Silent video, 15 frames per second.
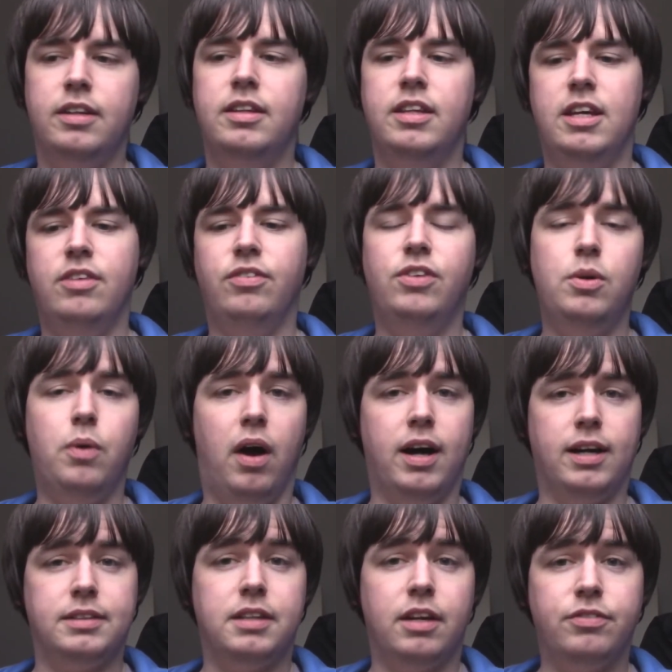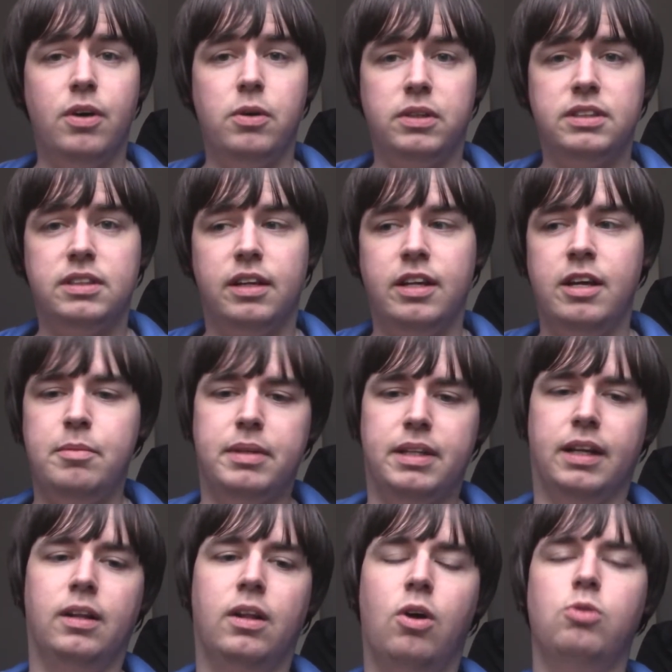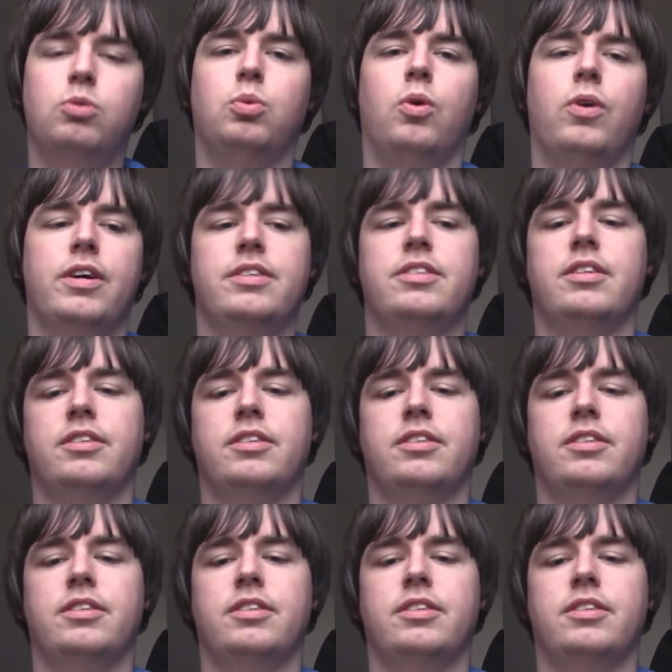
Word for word: the few arcs that focus on him in the Clone Wars.